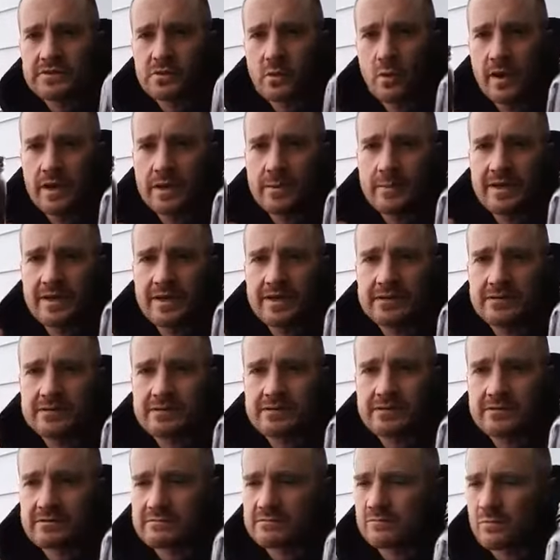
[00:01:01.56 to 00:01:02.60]
is quite a bit
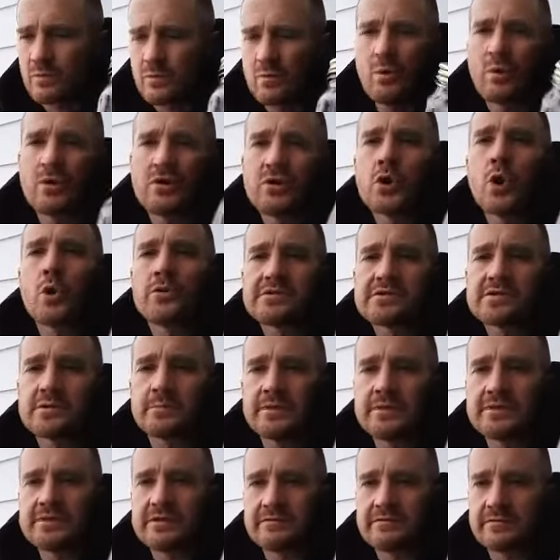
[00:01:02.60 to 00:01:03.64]
or
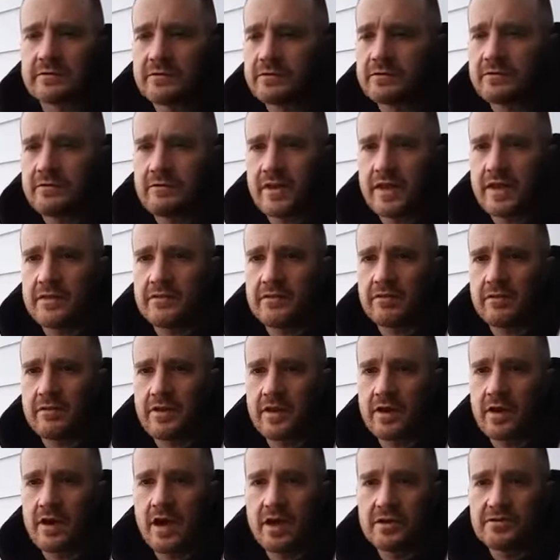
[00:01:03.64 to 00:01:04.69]
noticeably different than
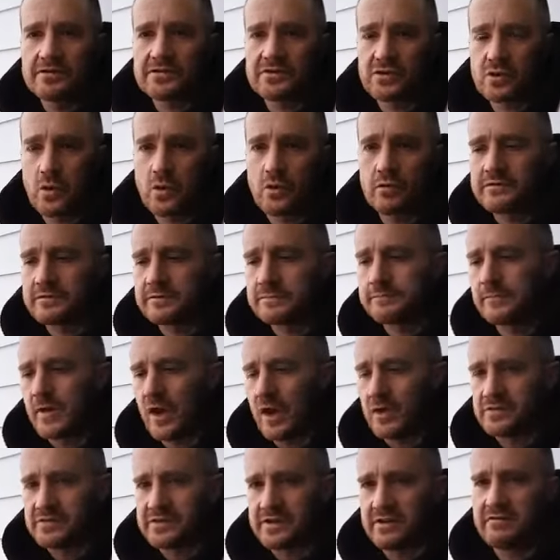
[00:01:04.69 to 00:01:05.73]
the unstoved
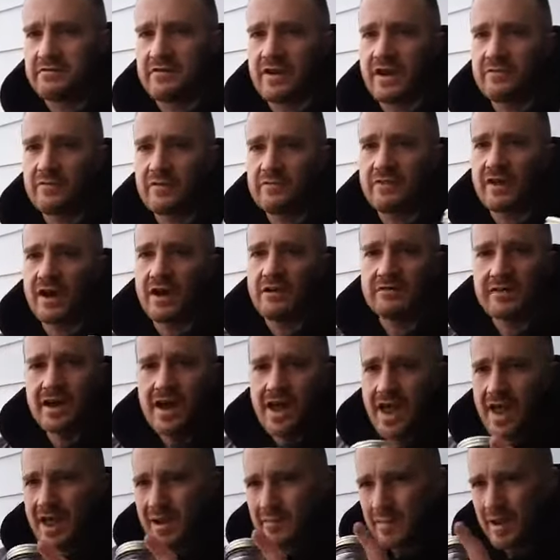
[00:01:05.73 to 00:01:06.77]
RC515.
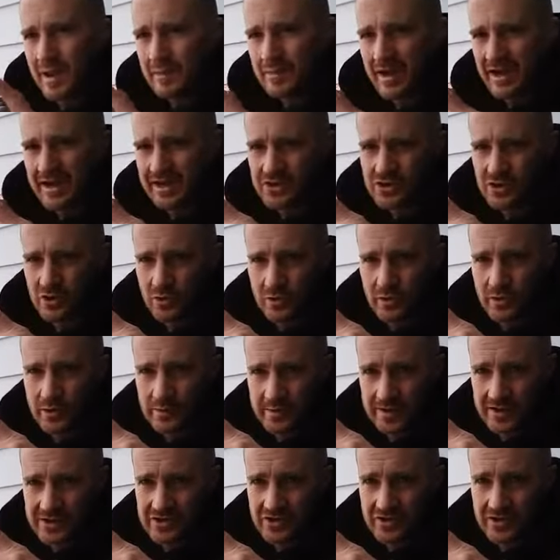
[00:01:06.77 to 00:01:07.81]
Maybe I can show you
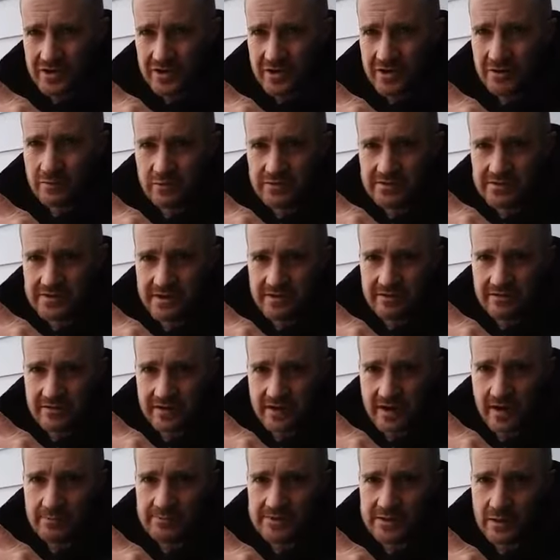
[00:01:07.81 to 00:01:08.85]
a picture here. We'll see if
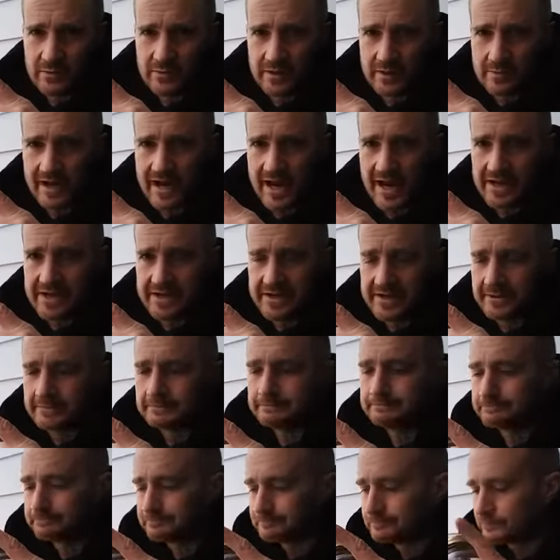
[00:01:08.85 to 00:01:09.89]
it comes out in my
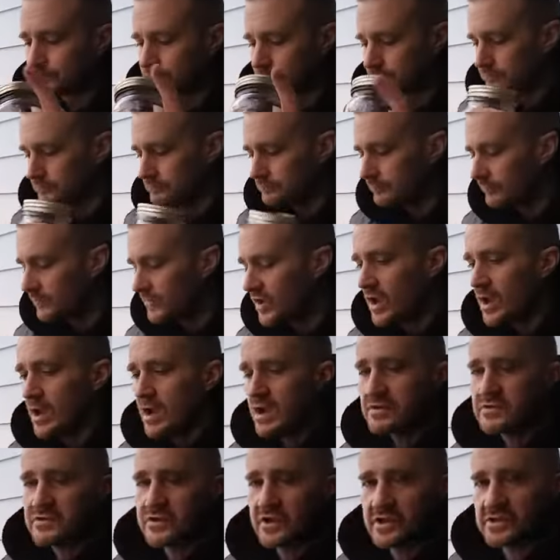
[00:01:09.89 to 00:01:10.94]
editing
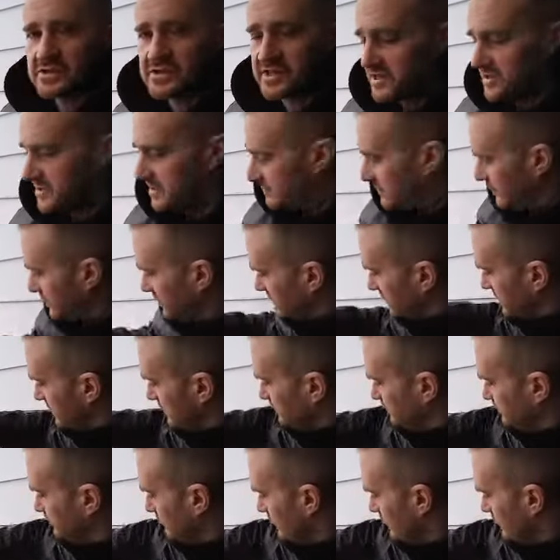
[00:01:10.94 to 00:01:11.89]
so you can see the difference.